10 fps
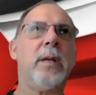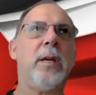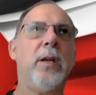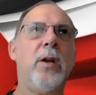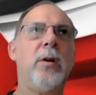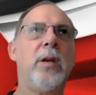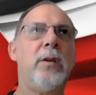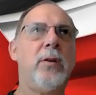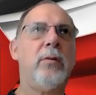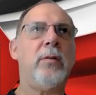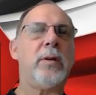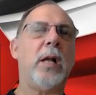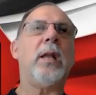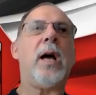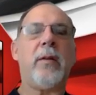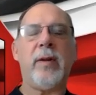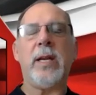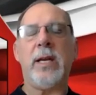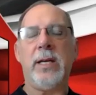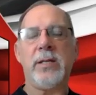you do a lot of
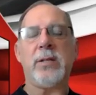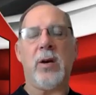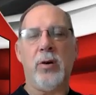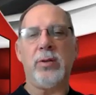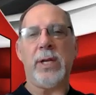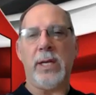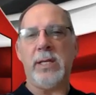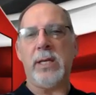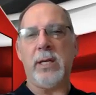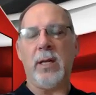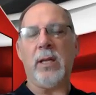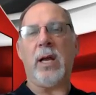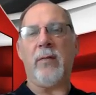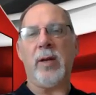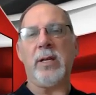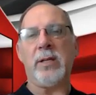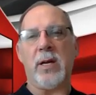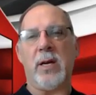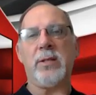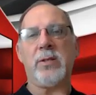it is OJT. A lot of it is
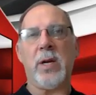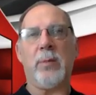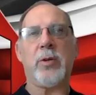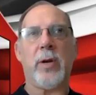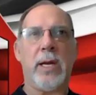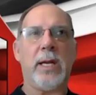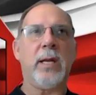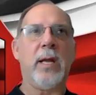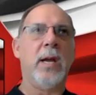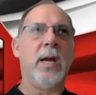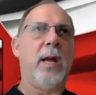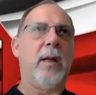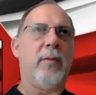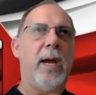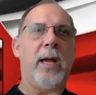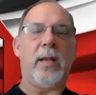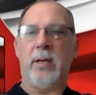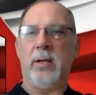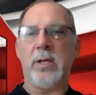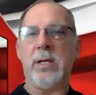on the job training that
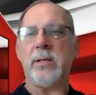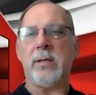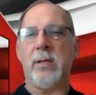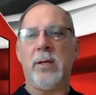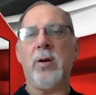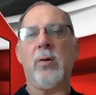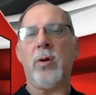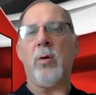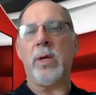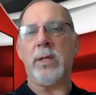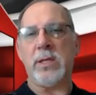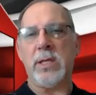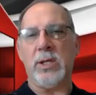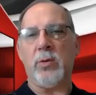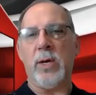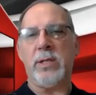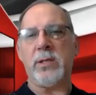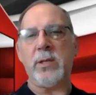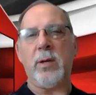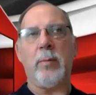you don't know what the situation
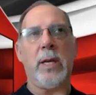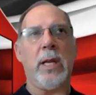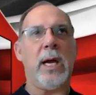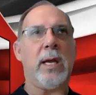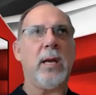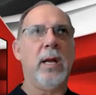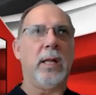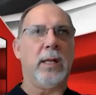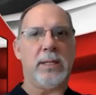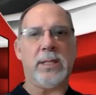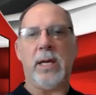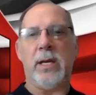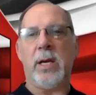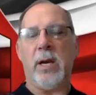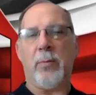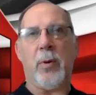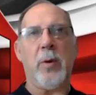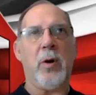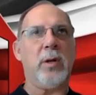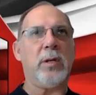is going to be like. Let's say you get
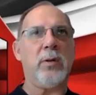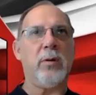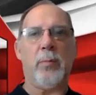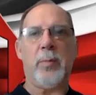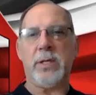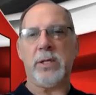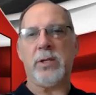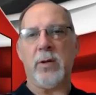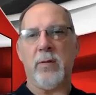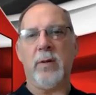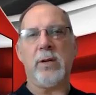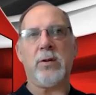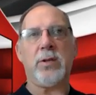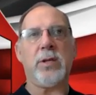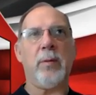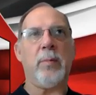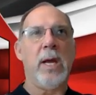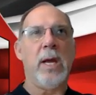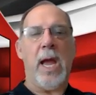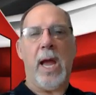promoted to a position of leadership,
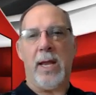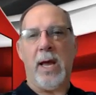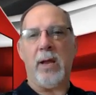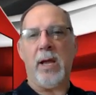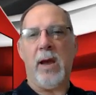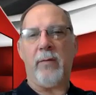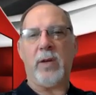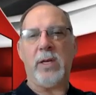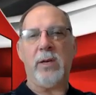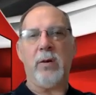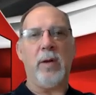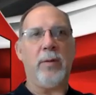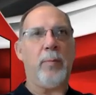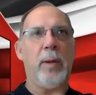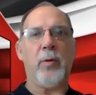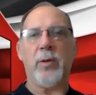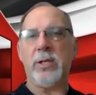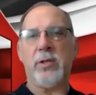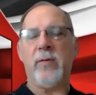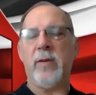and now you have to deal with people
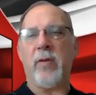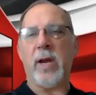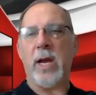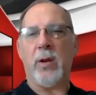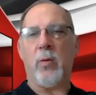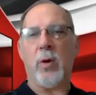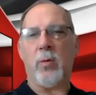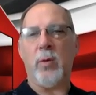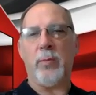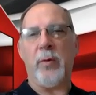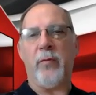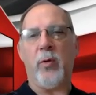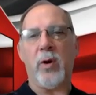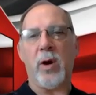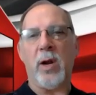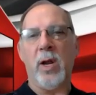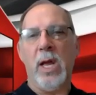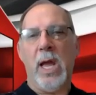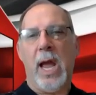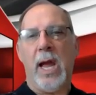that you've never had to work with before.
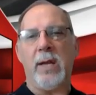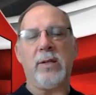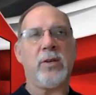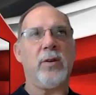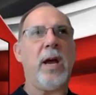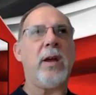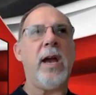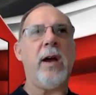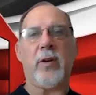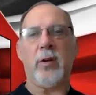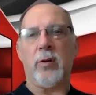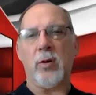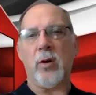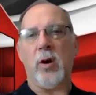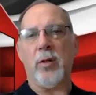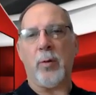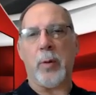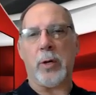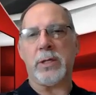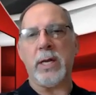And so now you have to learn all their
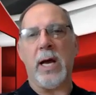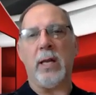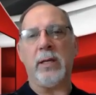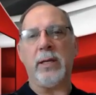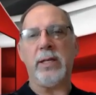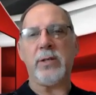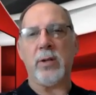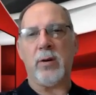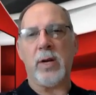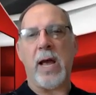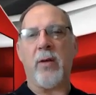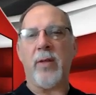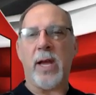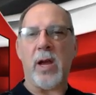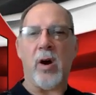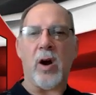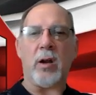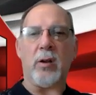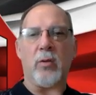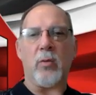personalities, learn how they
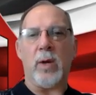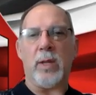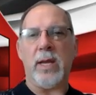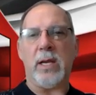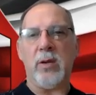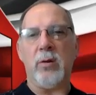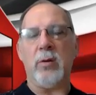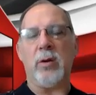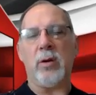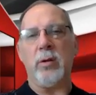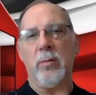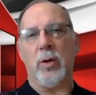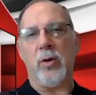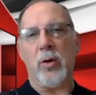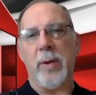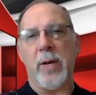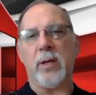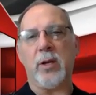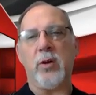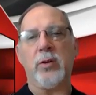are, learn what they do, learn
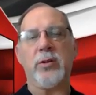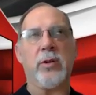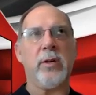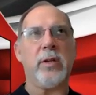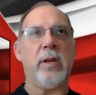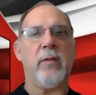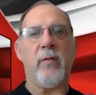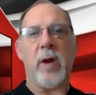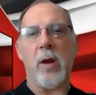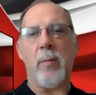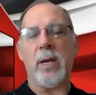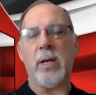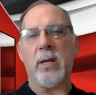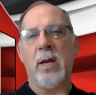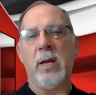about the culture and the environment.